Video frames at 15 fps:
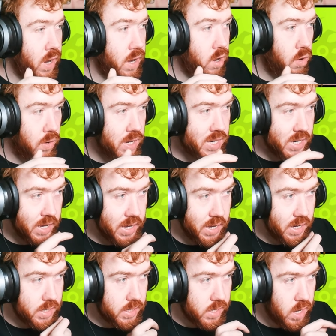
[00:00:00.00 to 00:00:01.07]
I noticed
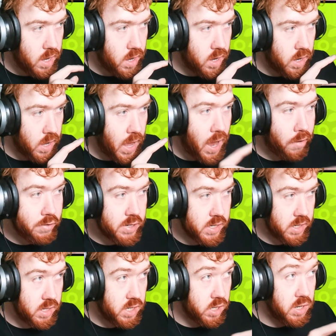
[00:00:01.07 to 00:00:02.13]
is her
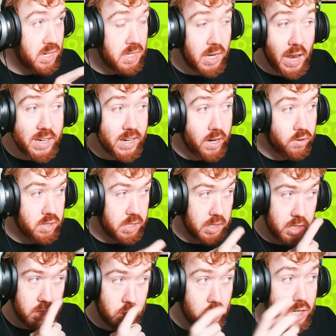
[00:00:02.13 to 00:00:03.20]
accuracy. So this is Diane's accuracy,
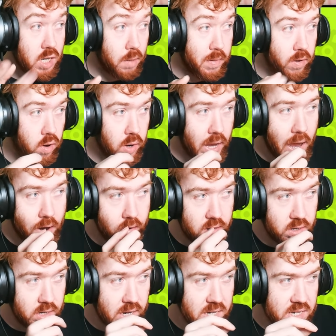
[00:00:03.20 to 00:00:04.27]
because she is a little bit older
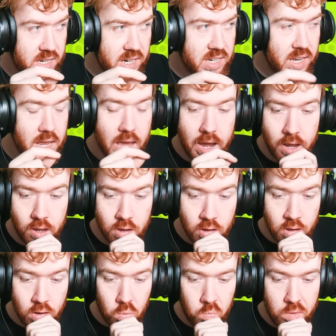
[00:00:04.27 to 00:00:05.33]
character. Has 16k,
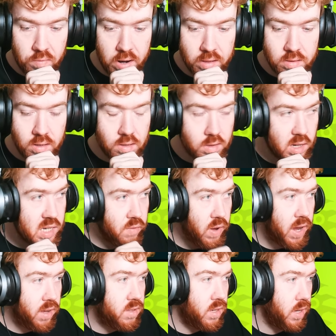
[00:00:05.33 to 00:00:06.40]
where Valenti does have
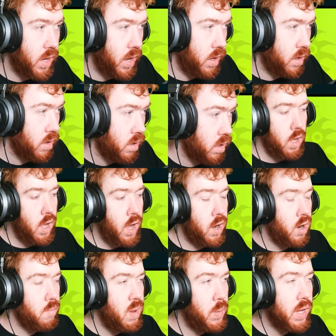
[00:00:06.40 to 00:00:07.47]
18k. I don't
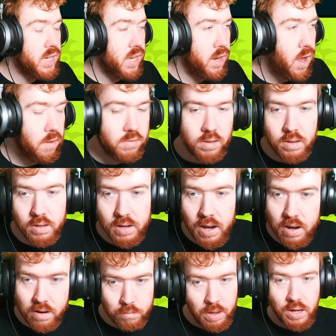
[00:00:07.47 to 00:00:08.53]
know, maybe that's enough to
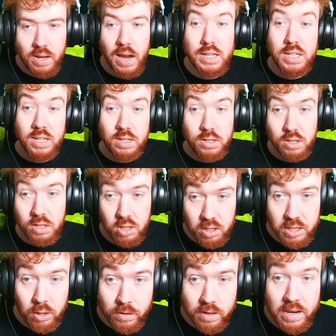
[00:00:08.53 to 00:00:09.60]
kind of like make her actually
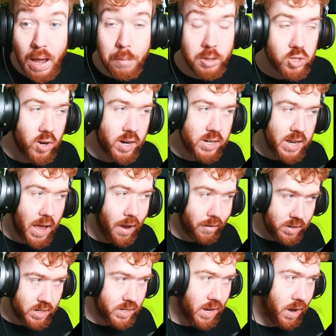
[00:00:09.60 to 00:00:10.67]
deal some damage, right? Because
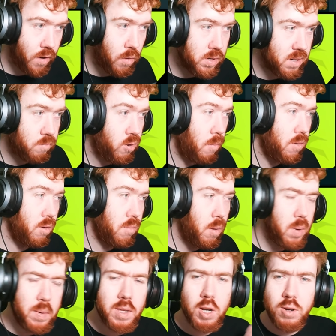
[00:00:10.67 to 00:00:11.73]
accuracy is kind of always a problem. Or
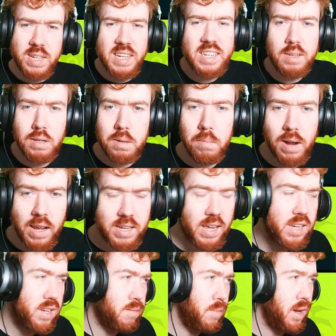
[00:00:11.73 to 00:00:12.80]
maybe the new systems in place
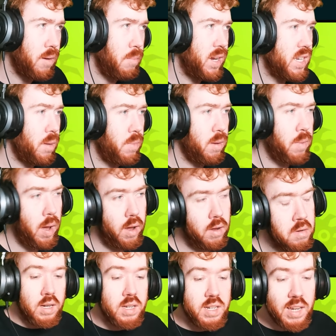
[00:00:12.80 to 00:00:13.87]
makes it a bit better.
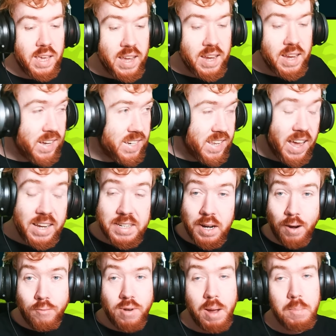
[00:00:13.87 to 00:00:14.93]
So yeah, guys, that is
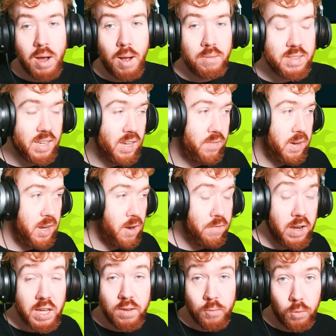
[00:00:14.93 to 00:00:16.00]
going to wrap up today's video.
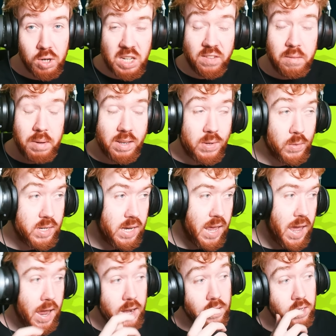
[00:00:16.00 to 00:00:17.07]
Thank you for watching. I've been towards the
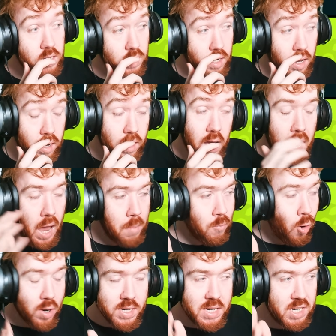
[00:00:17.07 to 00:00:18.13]
end. I'm
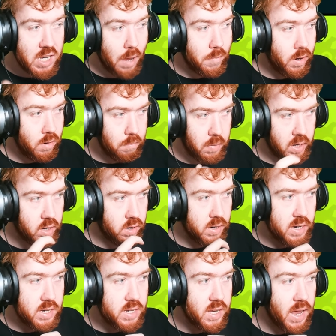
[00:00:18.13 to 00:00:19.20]
not going to see summon,
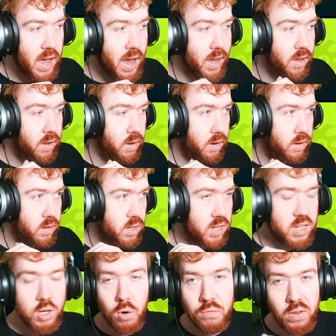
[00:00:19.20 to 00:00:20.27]
because I
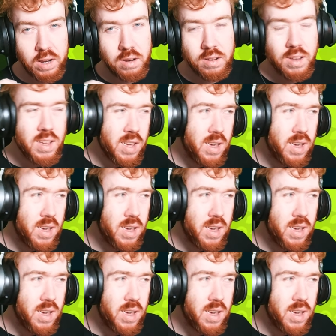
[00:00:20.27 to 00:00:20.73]
still think